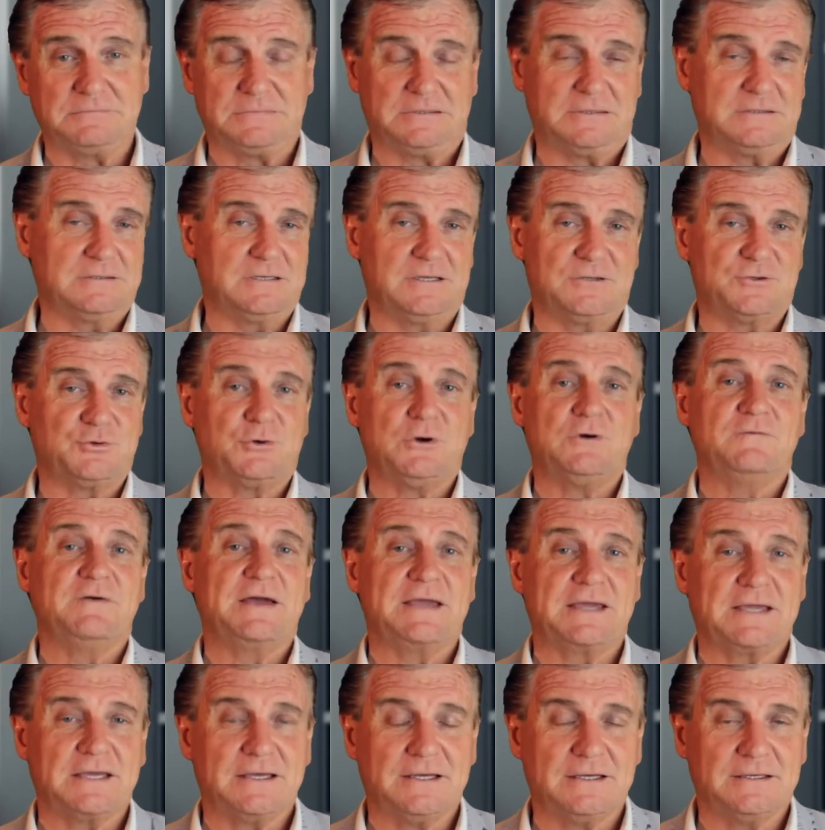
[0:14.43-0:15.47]
a 12
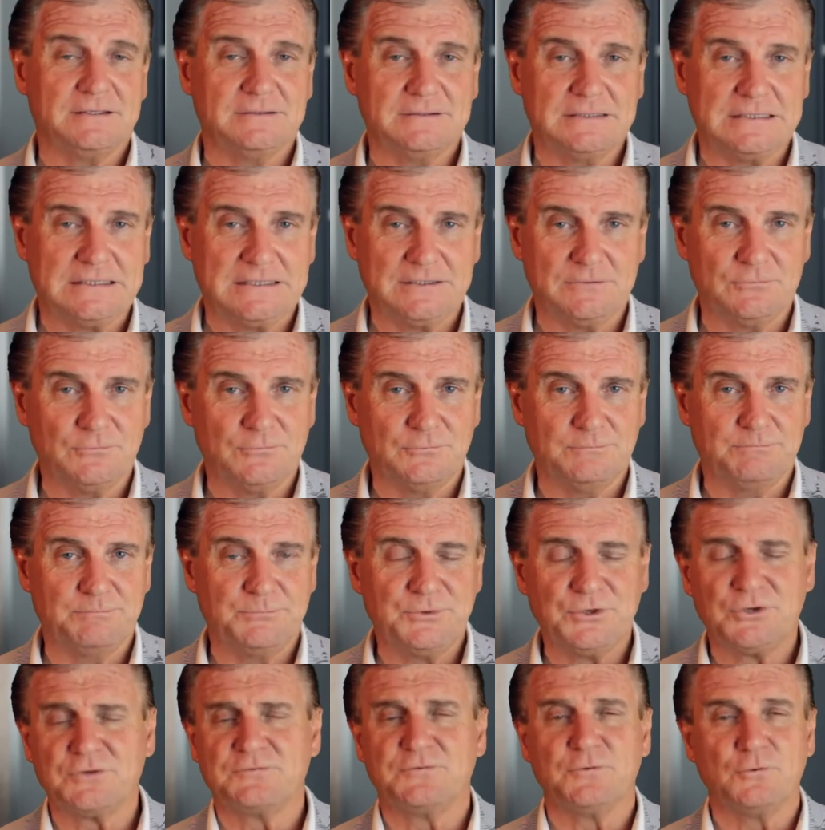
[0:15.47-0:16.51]
acre
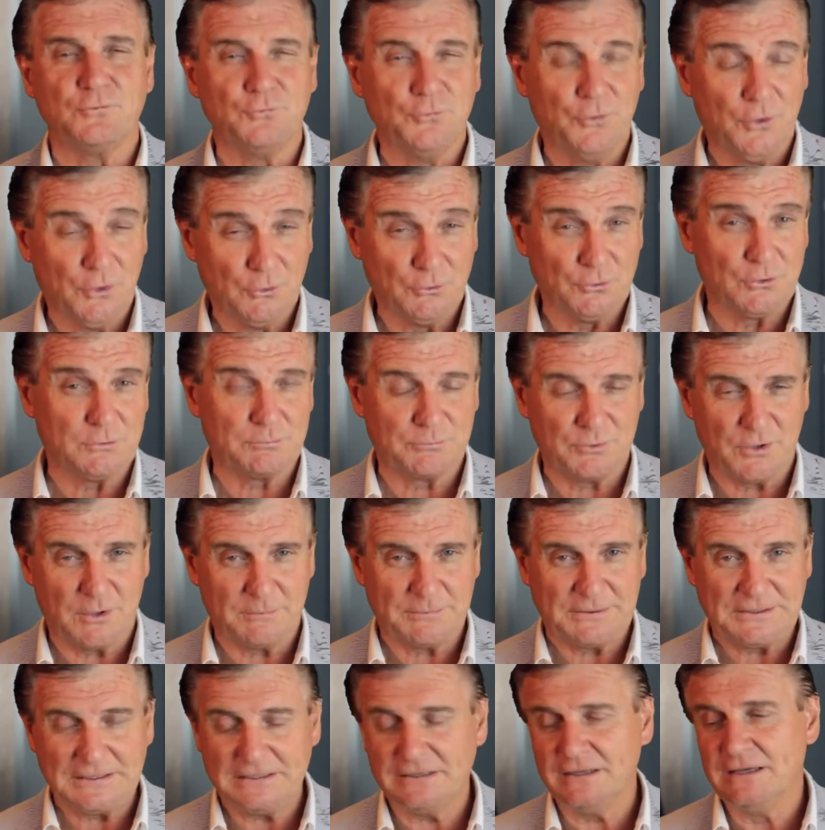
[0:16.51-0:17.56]
beautiful rural
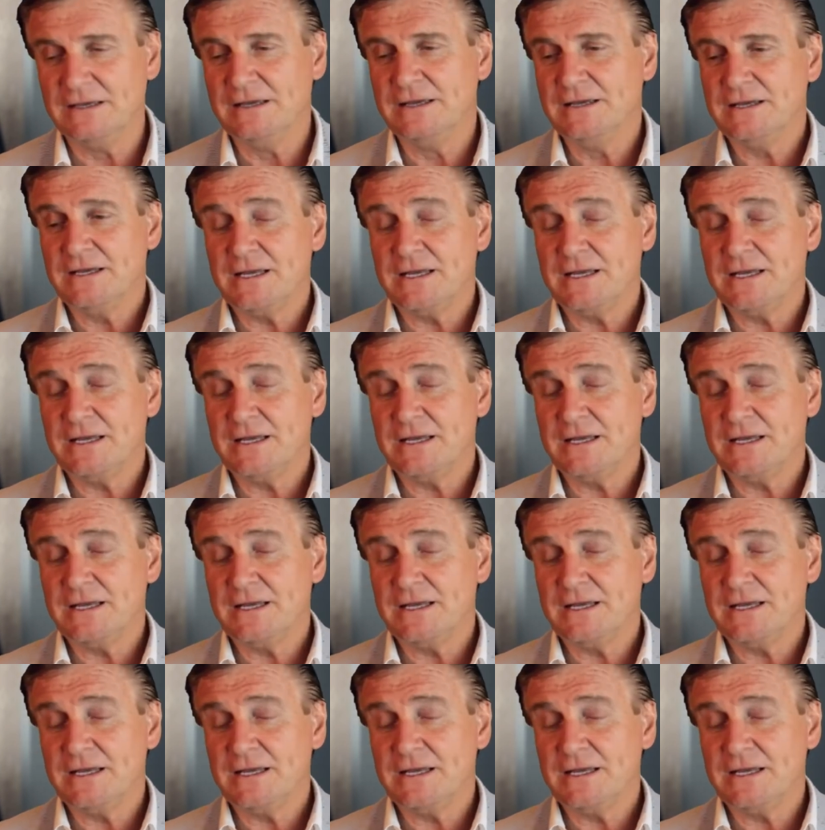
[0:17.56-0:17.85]
property